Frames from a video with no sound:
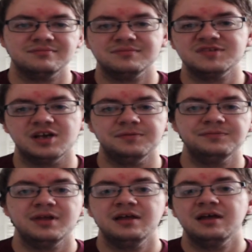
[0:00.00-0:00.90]
So
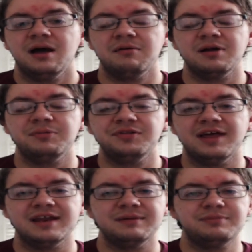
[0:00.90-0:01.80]
I'm going to put
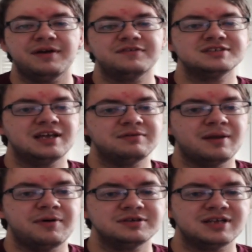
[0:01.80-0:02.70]
that, preference that when I post it.